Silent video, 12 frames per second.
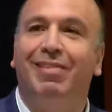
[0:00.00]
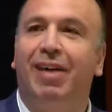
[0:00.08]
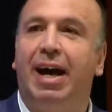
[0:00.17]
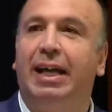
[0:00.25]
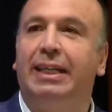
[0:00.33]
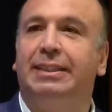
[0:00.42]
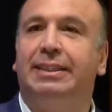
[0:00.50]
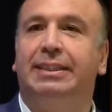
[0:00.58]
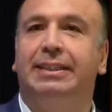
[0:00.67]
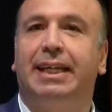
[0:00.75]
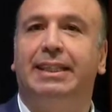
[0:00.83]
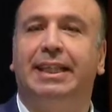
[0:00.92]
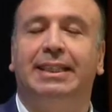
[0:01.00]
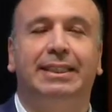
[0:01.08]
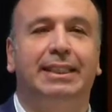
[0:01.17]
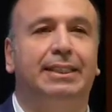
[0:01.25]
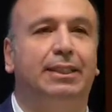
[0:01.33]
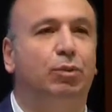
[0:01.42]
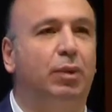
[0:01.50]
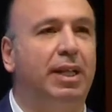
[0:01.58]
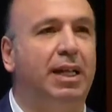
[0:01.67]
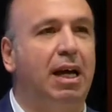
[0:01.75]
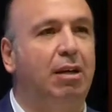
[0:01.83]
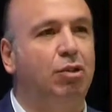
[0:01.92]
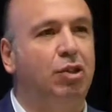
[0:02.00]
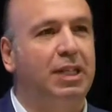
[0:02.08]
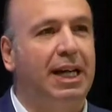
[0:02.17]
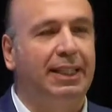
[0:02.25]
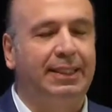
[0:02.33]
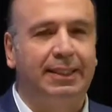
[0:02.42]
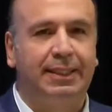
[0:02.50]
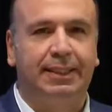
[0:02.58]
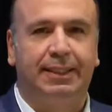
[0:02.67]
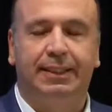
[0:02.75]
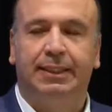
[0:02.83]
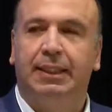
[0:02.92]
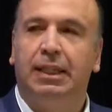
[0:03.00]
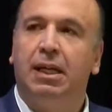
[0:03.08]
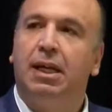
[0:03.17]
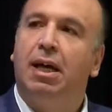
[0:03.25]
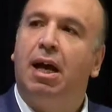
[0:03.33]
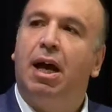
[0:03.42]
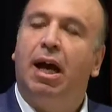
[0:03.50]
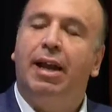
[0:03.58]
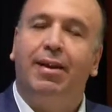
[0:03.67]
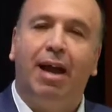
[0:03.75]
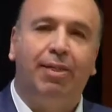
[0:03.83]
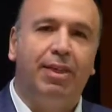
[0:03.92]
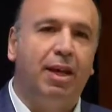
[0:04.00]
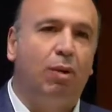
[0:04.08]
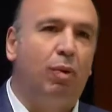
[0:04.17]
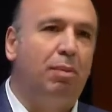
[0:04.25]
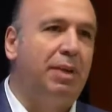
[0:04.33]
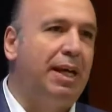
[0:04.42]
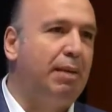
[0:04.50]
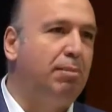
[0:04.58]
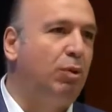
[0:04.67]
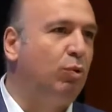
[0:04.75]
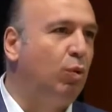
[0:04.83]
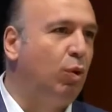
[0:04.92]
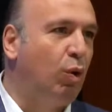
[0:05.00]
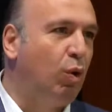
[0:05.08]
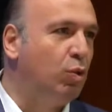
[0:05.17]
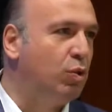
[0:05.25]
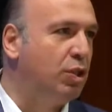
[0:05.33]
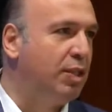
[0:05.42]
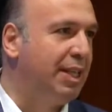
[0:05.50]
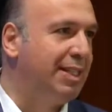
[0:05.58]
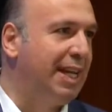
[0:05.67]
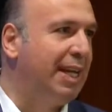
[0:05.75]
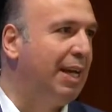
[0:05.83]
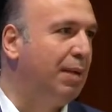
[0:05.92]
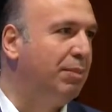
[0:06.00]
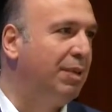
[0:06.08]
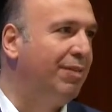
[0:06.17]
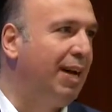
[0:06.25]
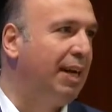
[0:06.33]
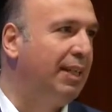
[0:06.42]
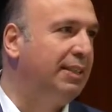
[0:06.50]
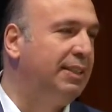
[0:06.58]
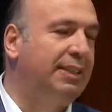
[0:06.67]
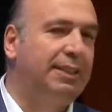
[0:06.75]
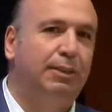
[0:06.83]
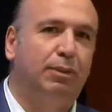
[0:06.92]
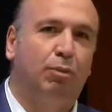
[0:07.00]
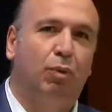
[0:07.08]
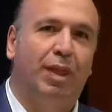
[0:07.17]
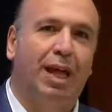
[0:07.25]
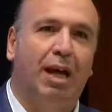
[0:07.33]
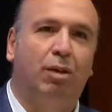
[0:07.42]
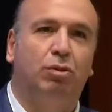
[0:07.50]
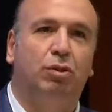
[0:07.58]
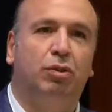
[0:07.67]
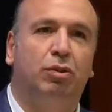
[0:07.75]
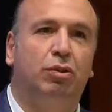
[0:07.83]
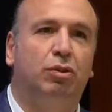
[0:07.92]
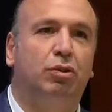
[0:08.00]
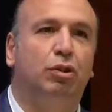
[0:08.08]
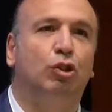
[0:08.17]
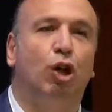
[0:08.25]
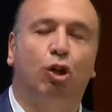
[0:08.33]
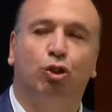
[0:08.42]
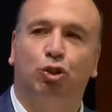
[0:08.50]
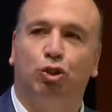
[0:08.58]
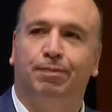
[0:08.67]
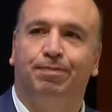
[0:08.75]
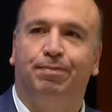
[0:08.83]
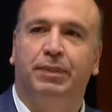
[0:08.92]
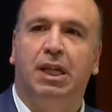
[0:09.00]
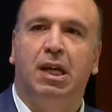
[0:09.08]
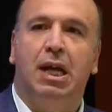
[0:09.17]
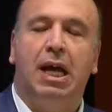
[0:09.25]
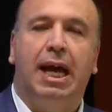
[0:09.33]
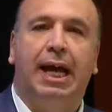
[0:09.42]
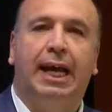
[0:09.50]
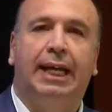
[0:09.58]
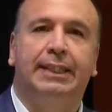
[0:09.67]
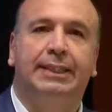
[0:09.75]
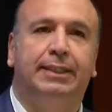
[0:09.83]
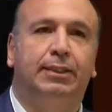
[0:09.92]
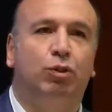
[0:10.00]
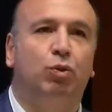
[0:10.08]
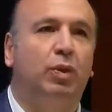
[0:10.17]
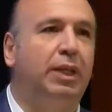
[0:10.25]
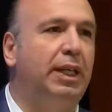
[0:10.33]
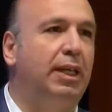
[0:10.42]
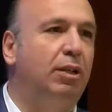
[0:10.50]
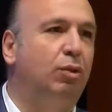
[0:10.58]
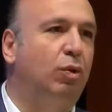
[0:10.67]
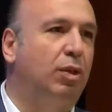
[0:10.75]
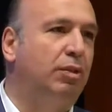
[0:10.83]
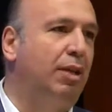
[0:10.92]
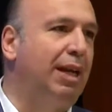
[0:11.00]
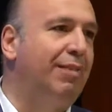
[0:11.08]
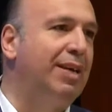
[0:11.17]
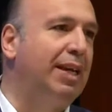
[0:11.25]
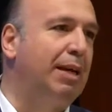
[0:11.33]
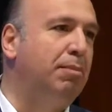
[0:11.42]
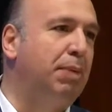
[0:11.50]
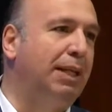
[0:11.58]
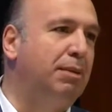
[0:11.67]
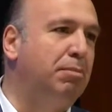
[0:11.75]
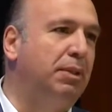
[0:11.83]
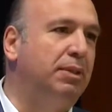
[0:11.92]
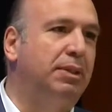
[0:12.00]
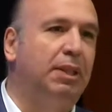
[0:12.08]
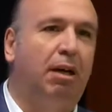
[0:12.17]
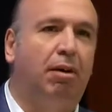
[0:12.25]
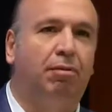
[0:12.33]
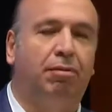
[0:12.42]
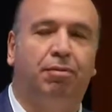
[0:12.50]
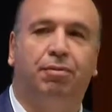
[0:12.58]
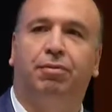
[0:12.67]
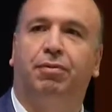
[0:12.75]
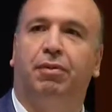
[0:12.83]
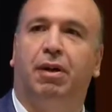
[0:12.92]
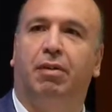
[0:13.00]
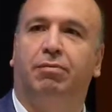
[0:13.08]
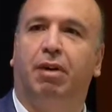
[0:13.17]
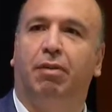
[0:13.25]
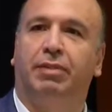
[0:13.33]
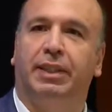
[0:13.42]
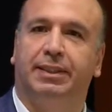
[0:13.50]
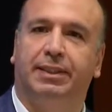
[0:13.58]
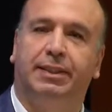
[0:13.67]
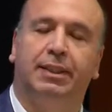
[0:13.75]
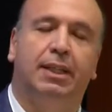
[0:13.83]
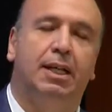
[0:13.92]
divide that exists within our societies, nothing will be able to close this income divide without knowledge. And you here, you're the living embodiment of this.